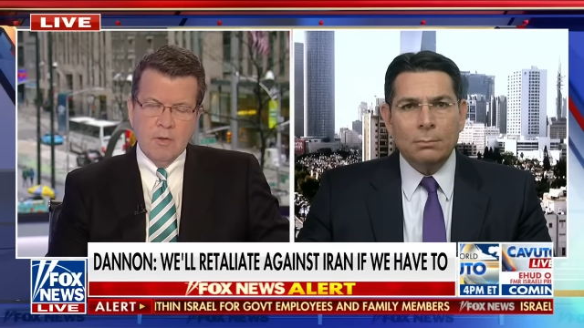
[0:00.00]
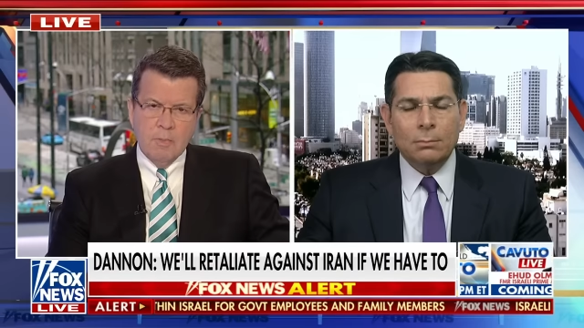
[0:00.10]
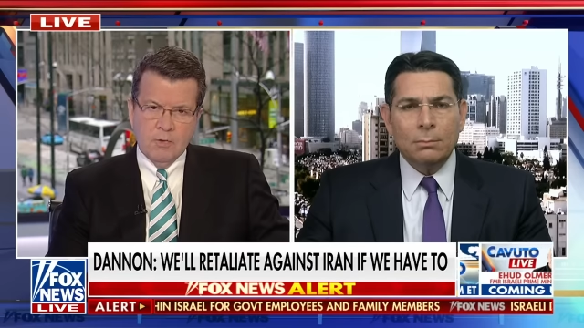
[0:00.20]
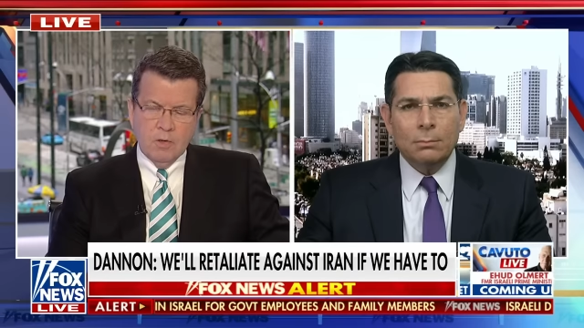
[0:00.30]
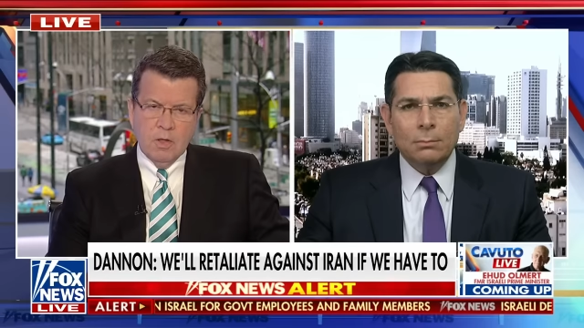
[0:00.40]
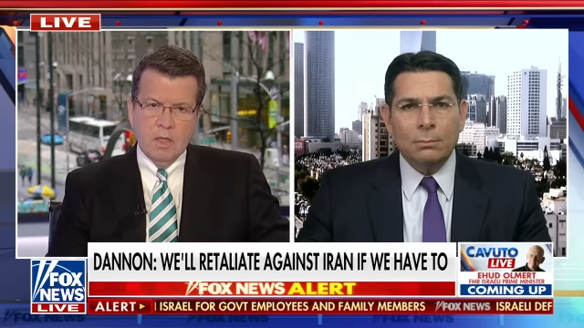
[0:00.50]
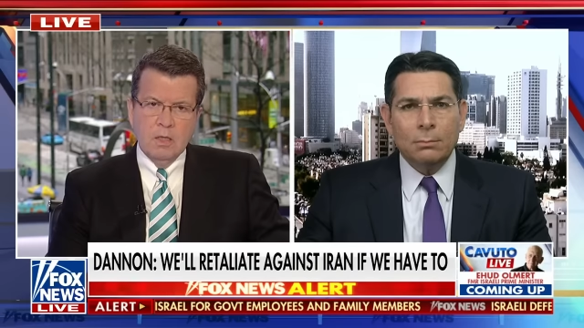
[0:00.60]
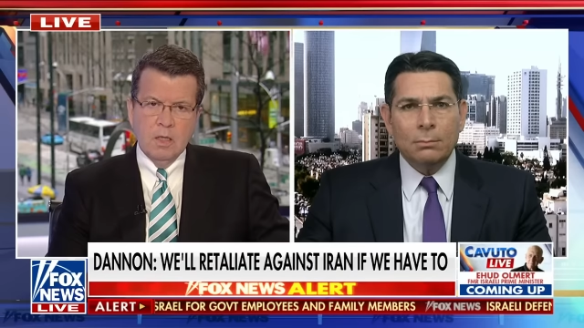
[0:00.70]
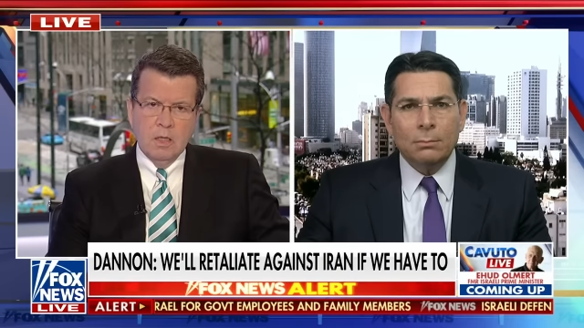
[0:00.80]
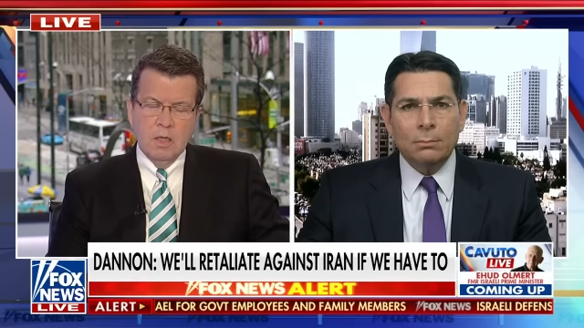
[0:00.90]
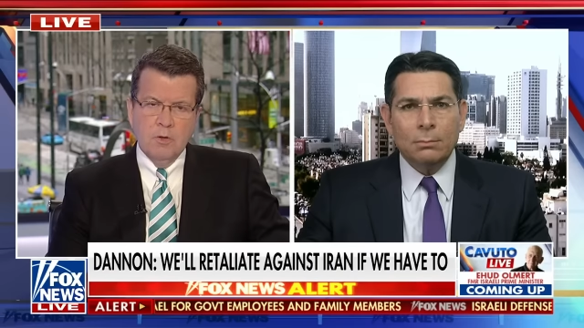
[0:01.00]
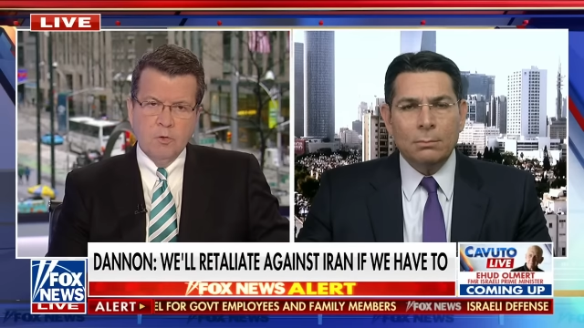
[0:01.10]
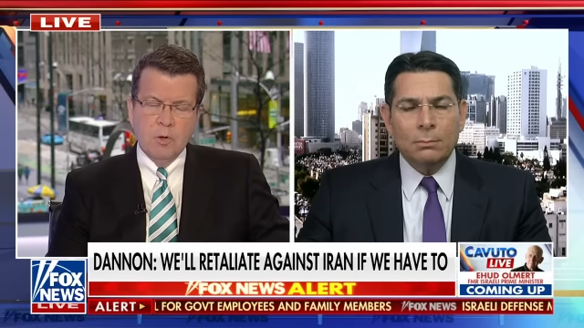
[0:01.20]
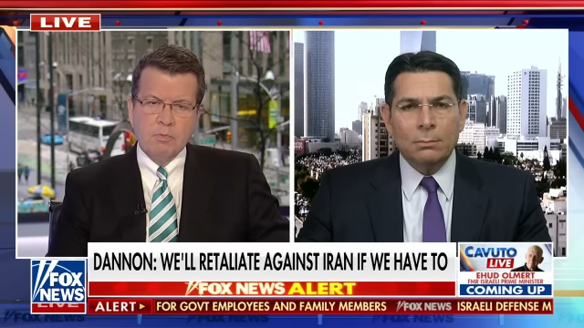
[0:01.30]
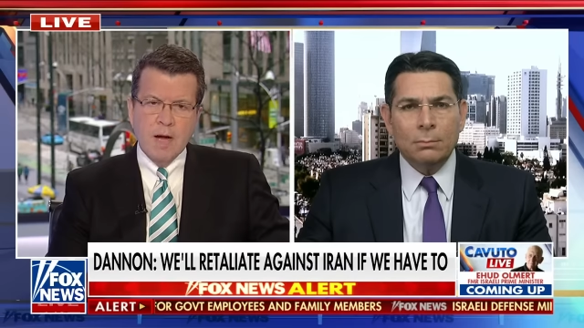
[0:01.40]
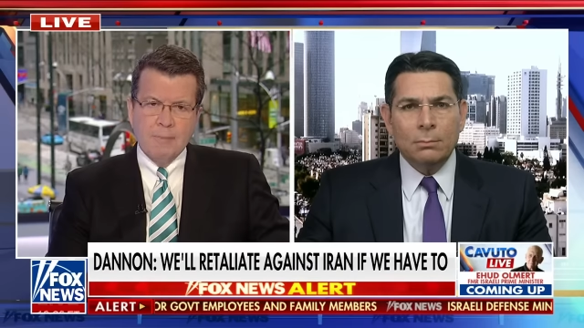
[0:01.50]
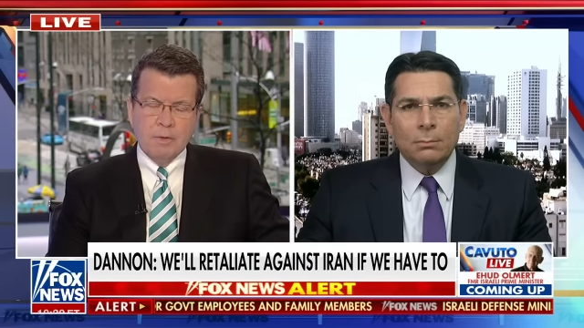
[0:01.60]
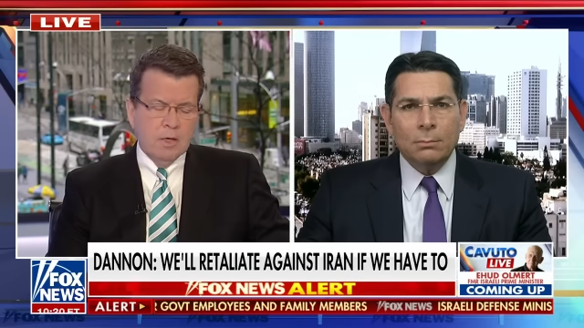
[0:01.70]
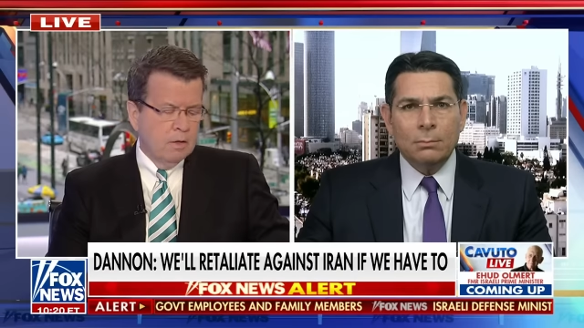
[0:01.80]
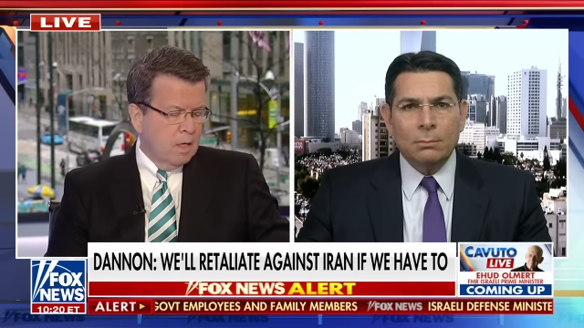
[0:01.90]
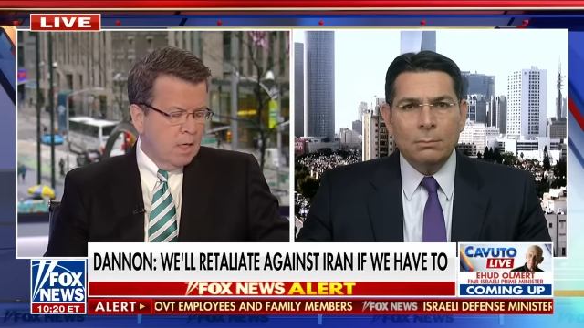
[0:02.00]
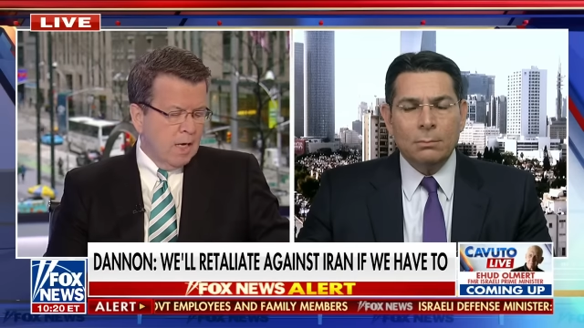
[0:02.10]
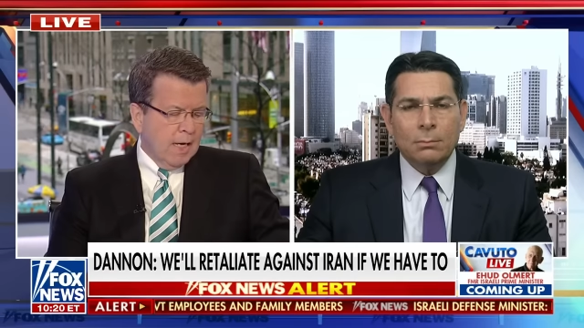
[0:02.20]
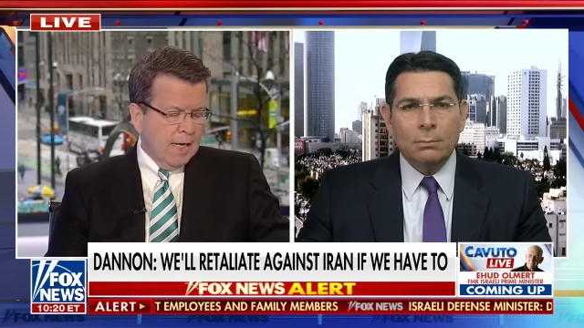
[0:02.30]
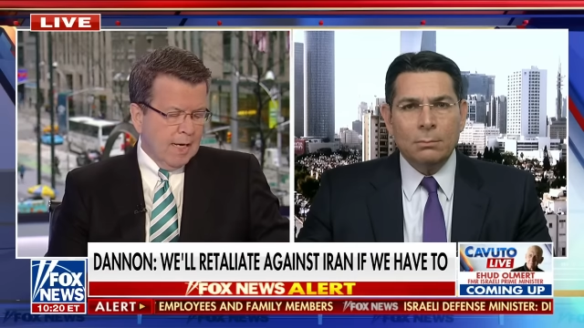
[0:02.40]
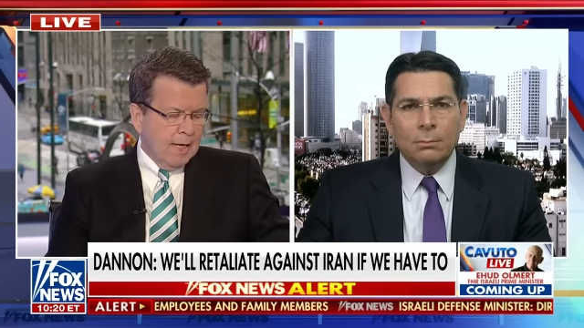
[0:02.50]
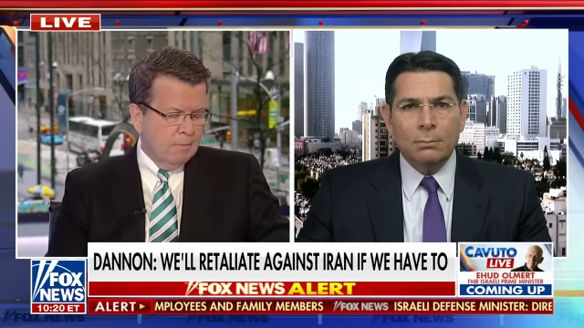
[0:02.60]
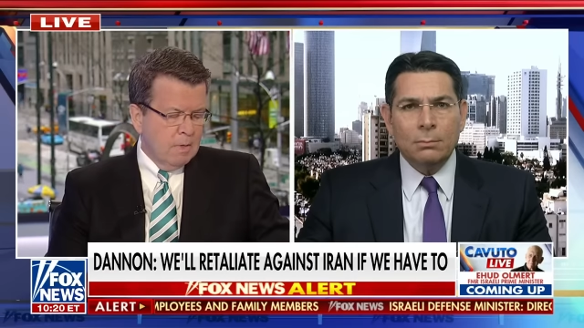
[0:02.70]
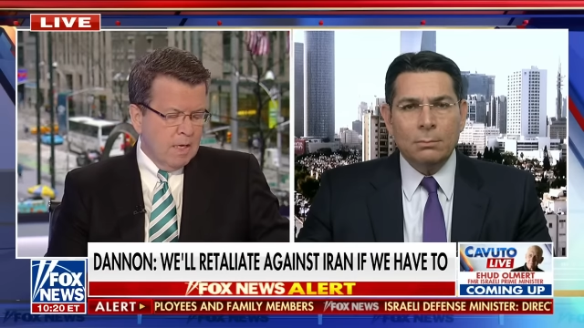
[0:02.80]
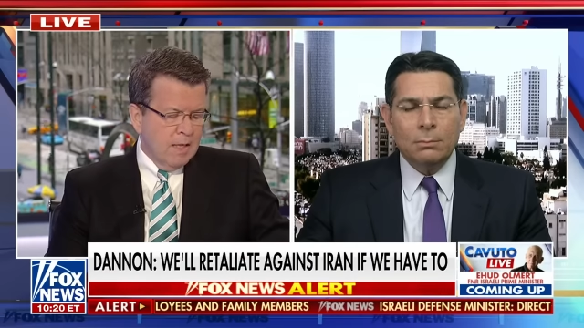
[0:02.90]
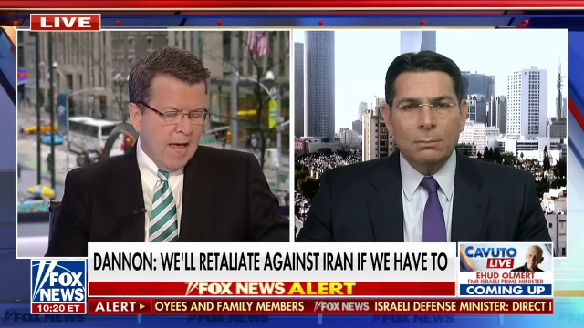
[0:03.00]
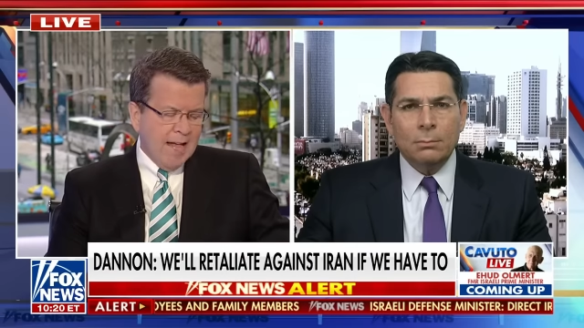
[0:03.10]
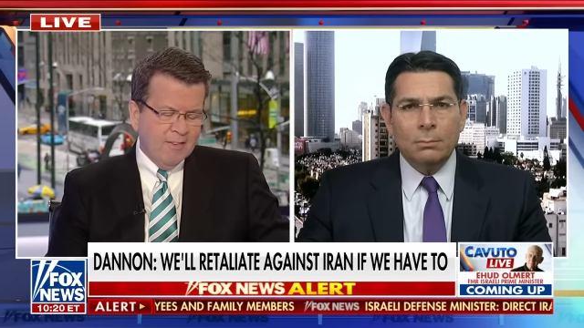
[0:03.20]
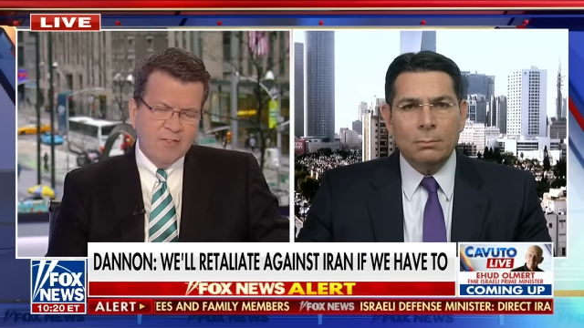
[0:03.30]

Speaker 1: a missile in Israel proper, that's